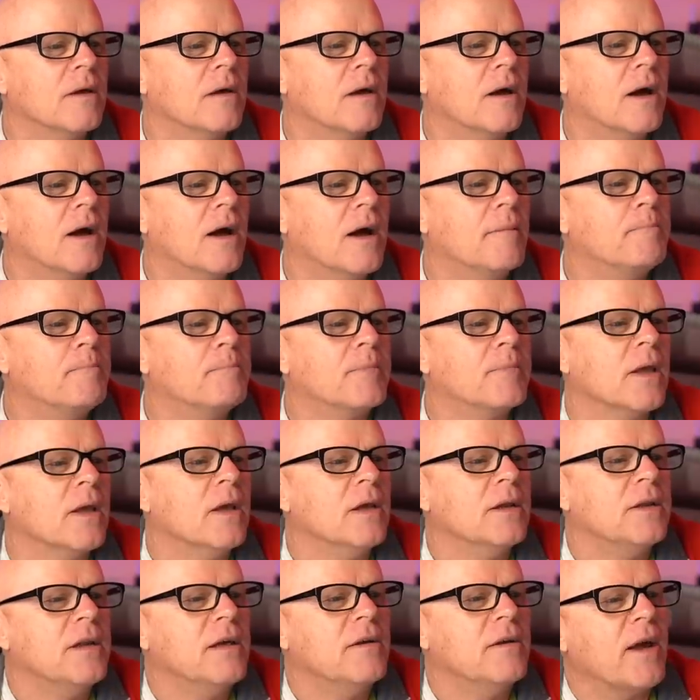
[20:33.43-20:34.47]

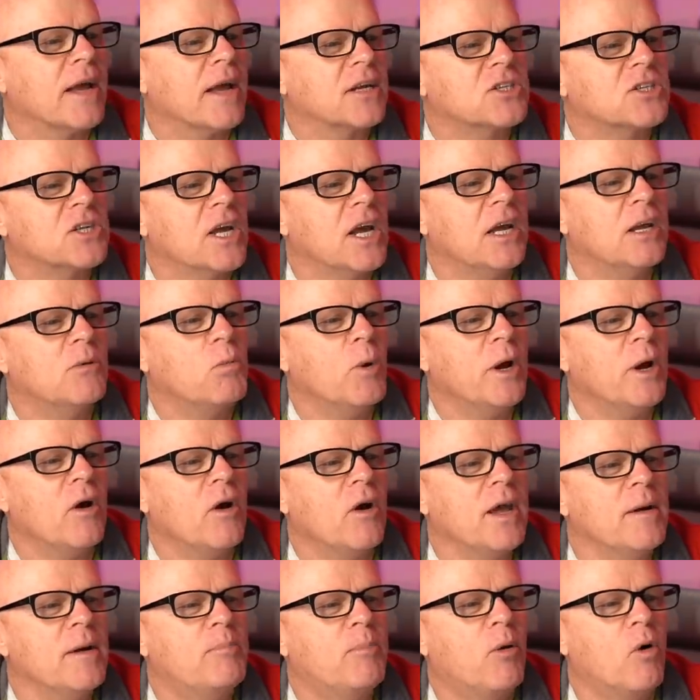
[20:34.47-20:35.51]
Nivak said, when
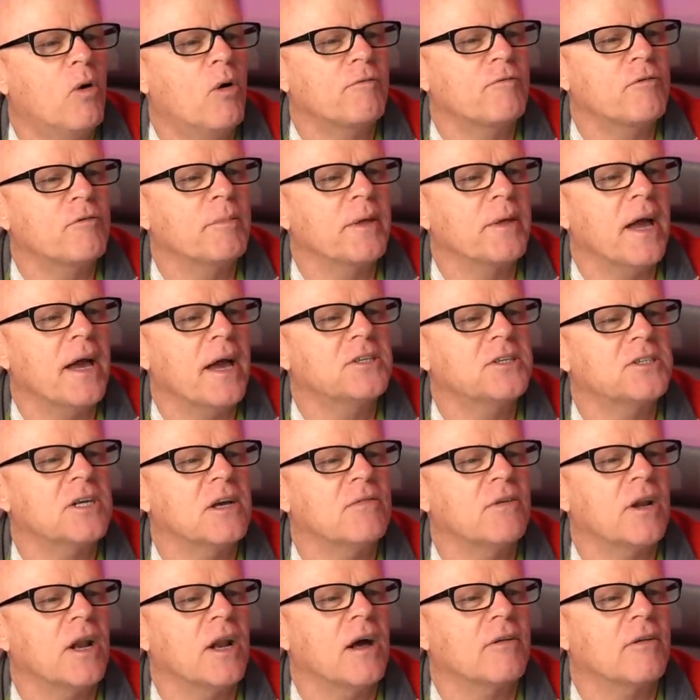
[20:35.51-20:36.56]
I import from the
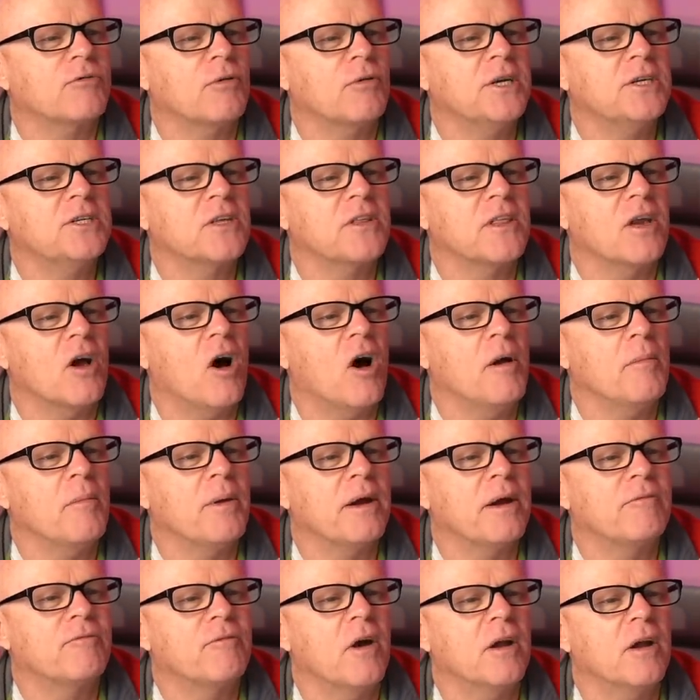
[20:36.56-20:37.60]
A7 R3 to the
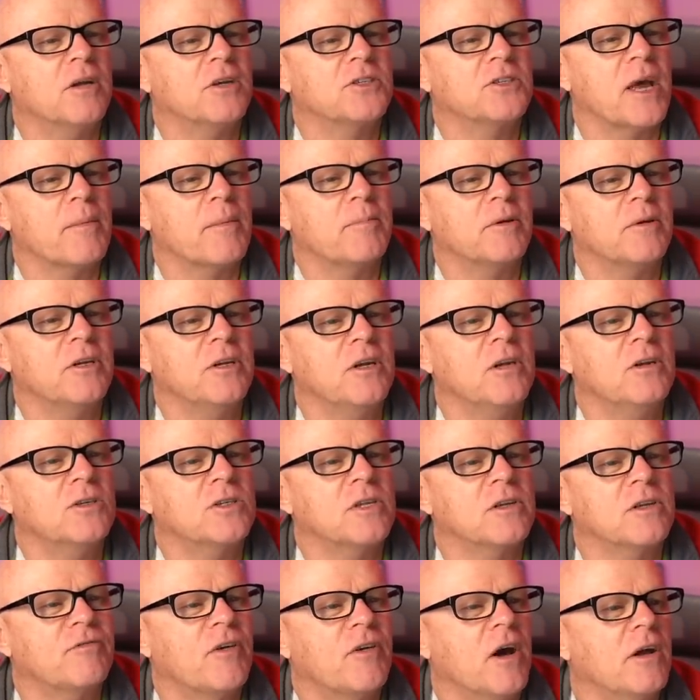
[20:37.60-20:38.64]
iPad Photos app and
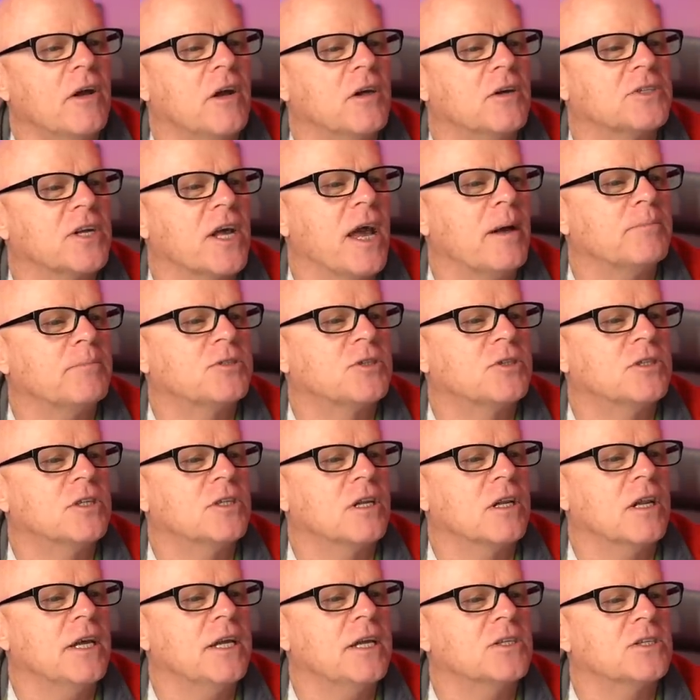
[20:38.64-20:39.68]
use the Photos app to
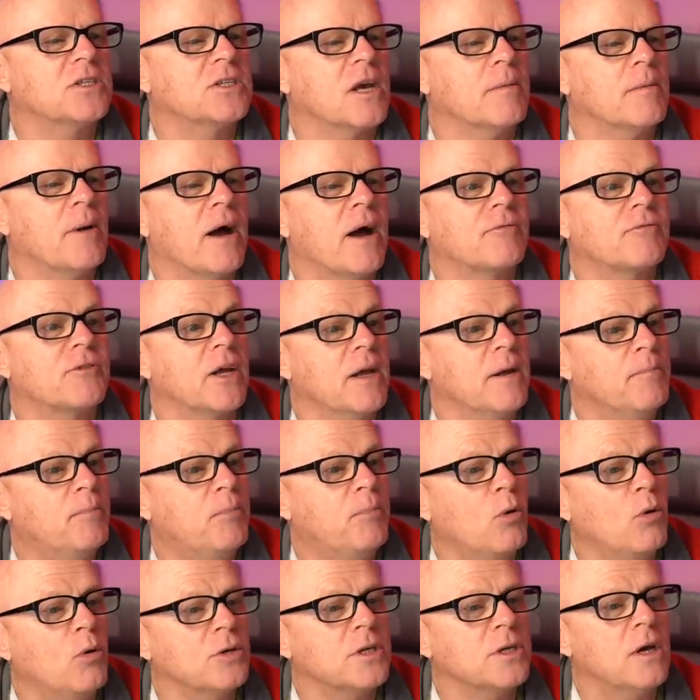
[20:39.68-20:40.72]
delete some after
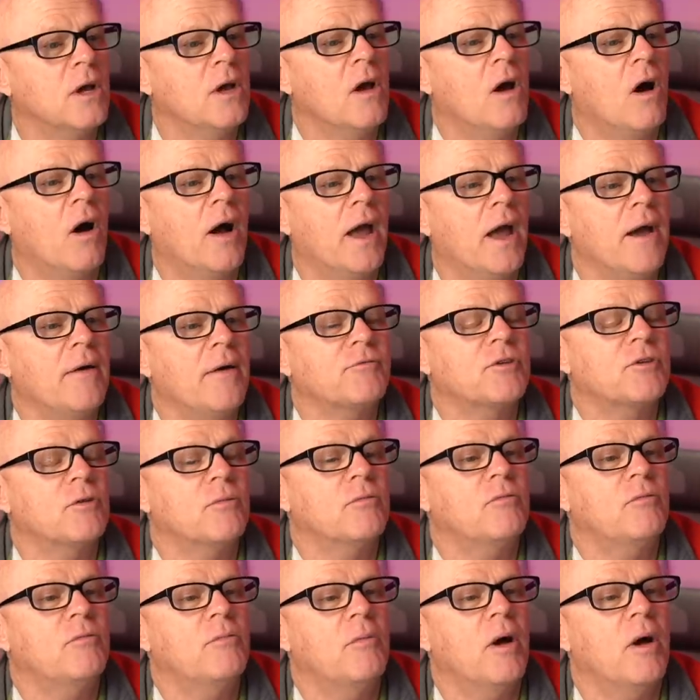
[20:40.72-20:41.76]
import, I have
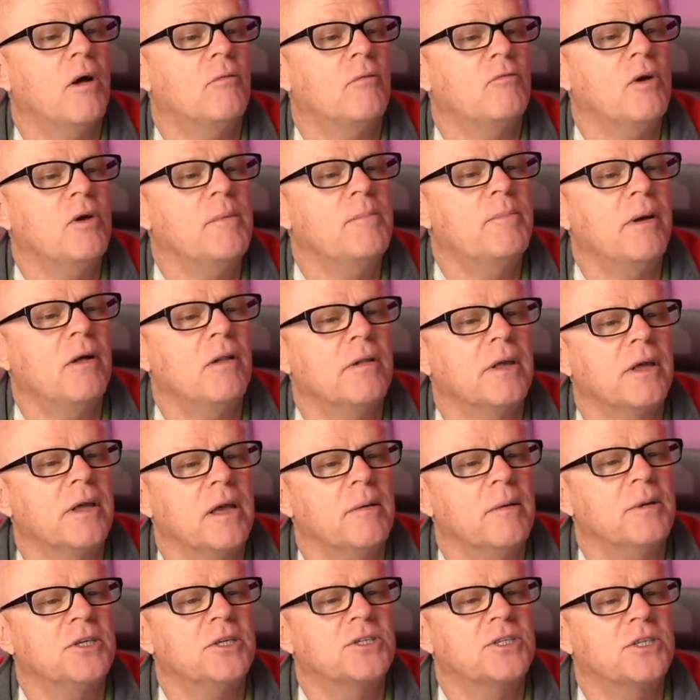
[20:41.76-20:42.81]
to rebuild
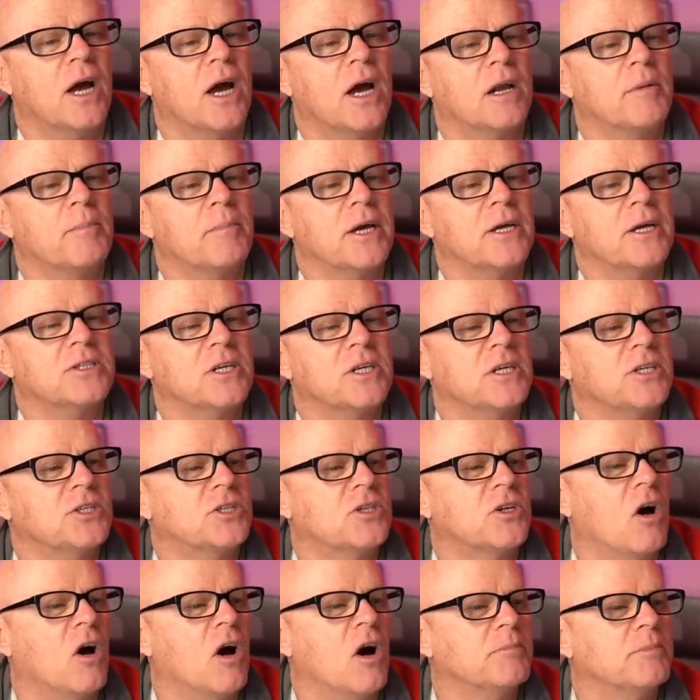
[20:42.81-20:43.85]
the image database
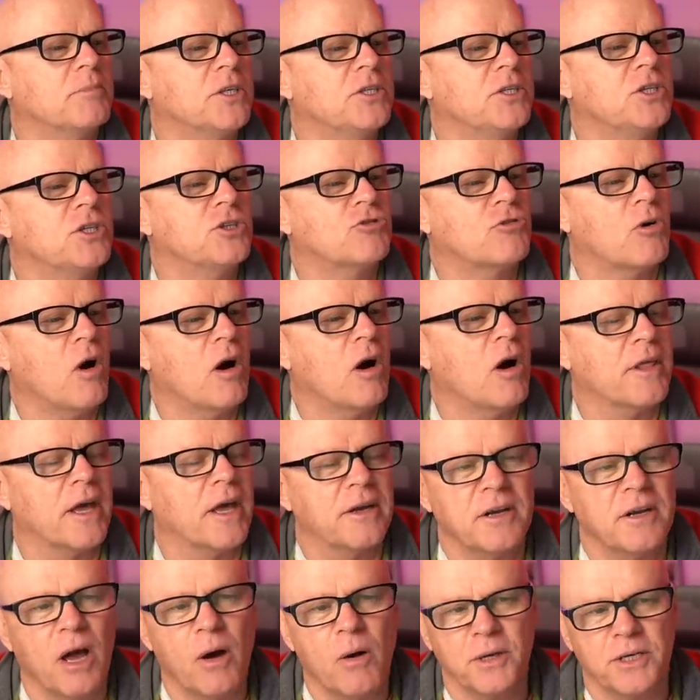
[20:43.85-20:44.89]
each time. Did you try
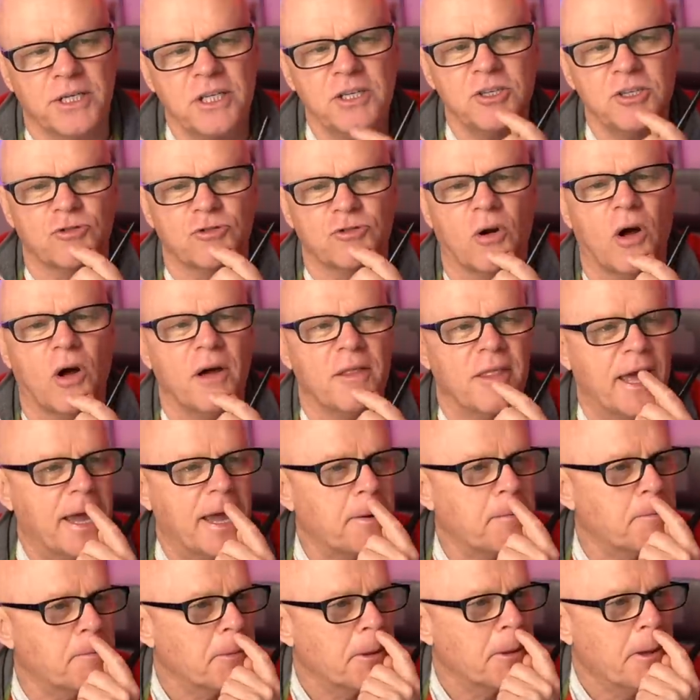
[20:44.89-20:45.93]
that? No, I didn't try
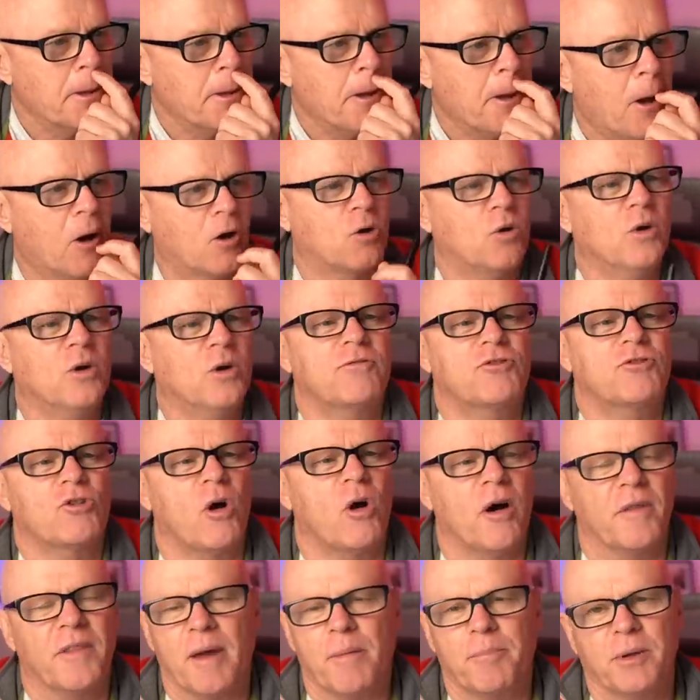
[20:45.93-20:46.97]
that. I could have
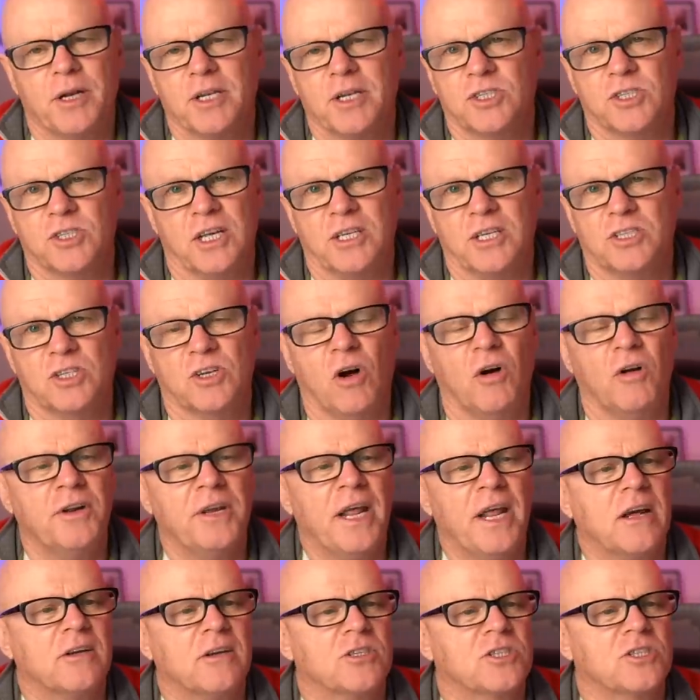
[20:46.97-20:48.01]
tried that, but it's gone
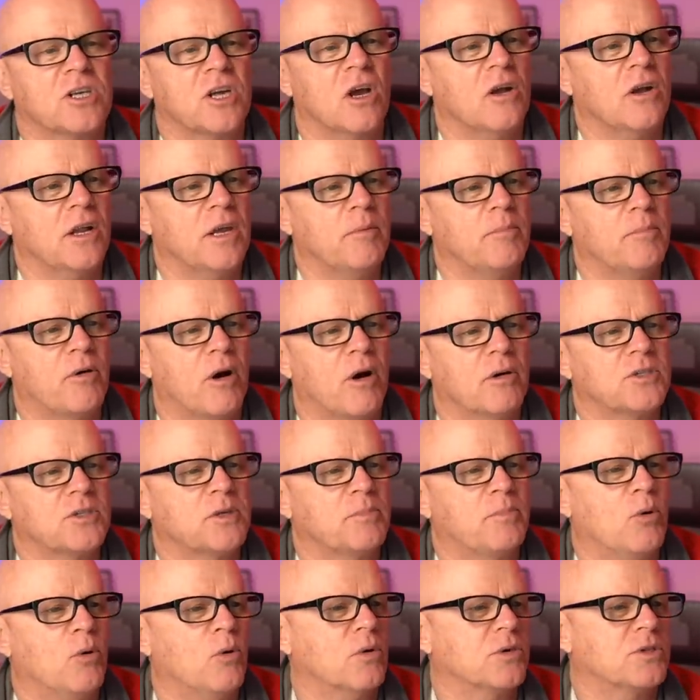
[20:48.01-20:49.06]
now to Sony Pro
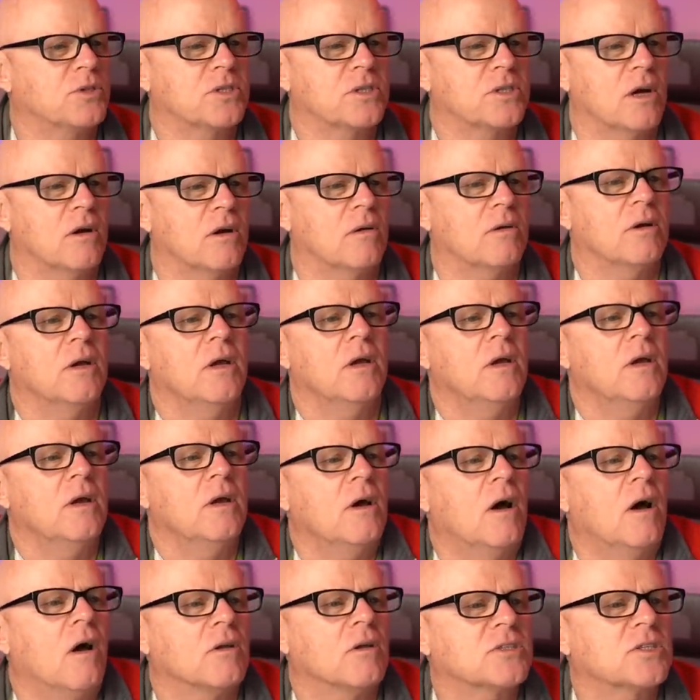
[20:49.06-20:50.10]
Support, so
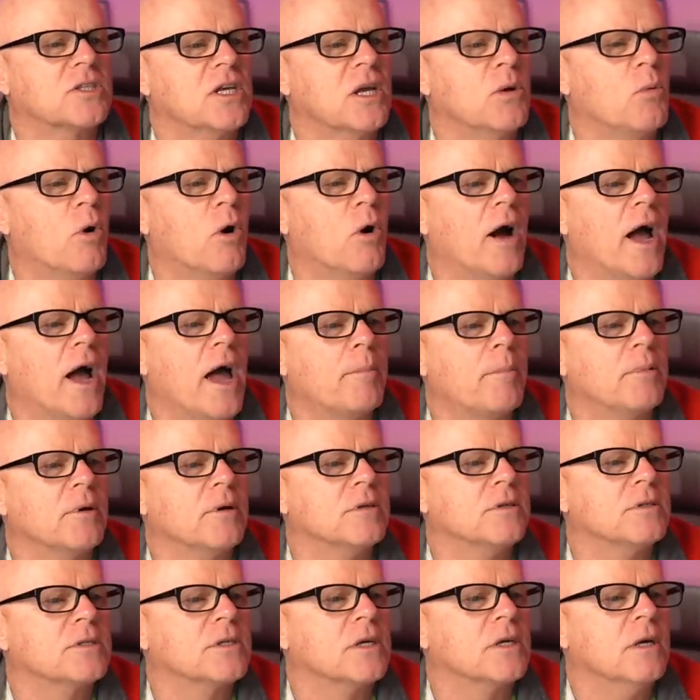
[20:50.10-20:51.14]
I'll see what
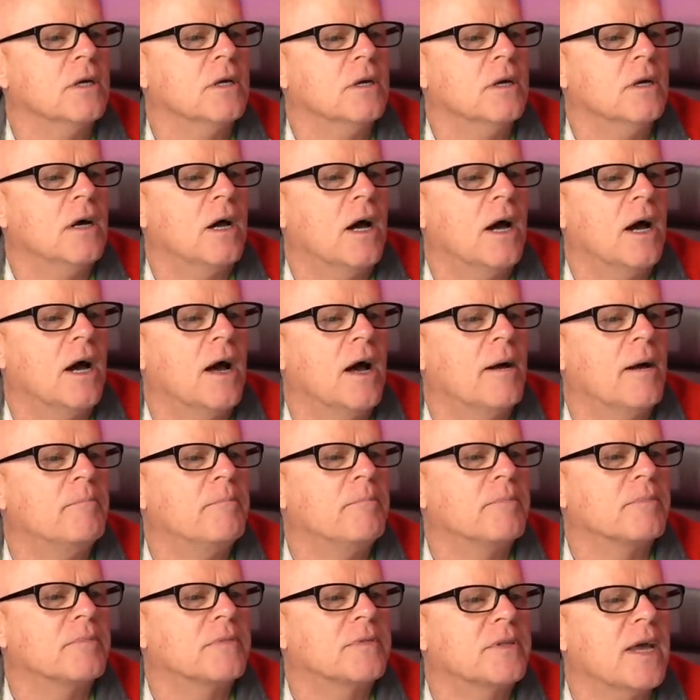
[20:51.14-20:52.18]
happens.
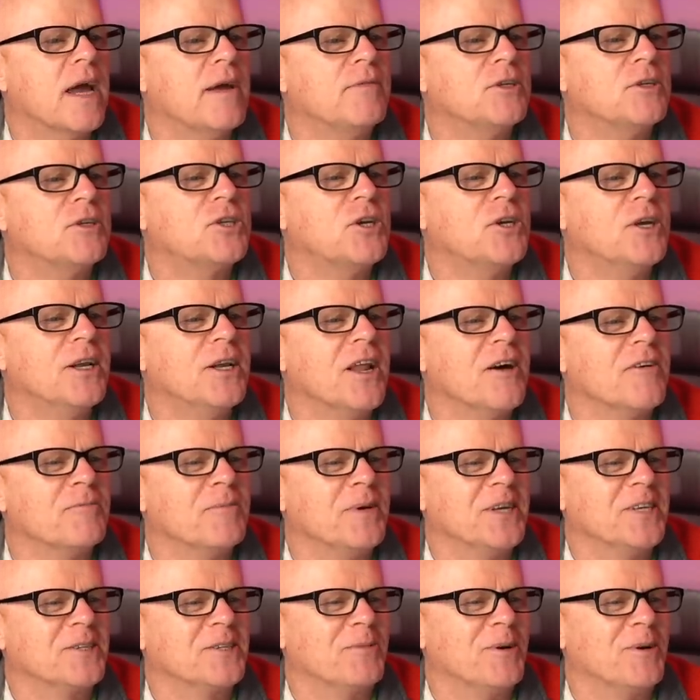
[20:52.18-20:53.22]
David, do you love
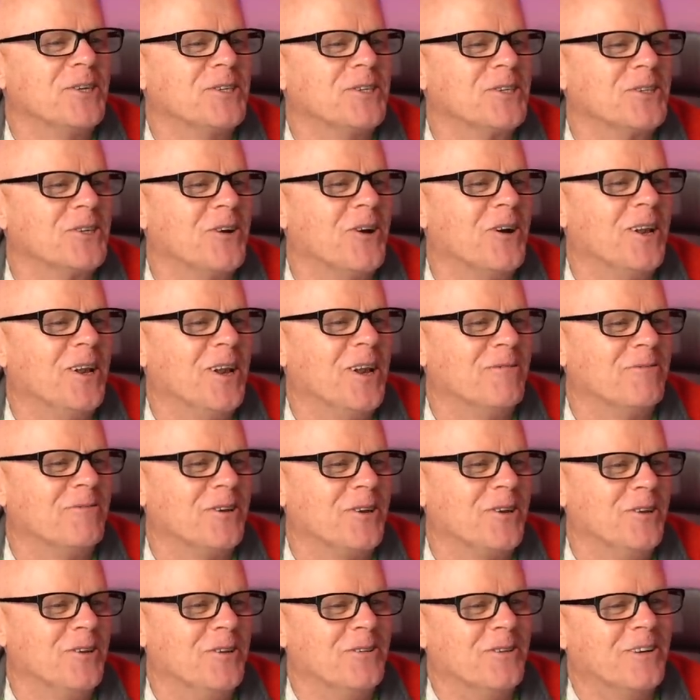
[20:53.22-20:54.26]
me as much as I love
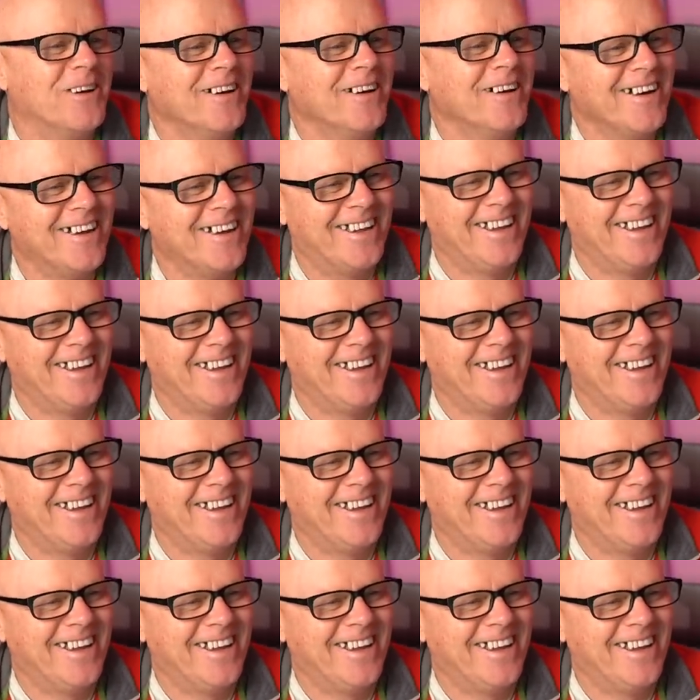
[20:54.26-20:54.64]
you?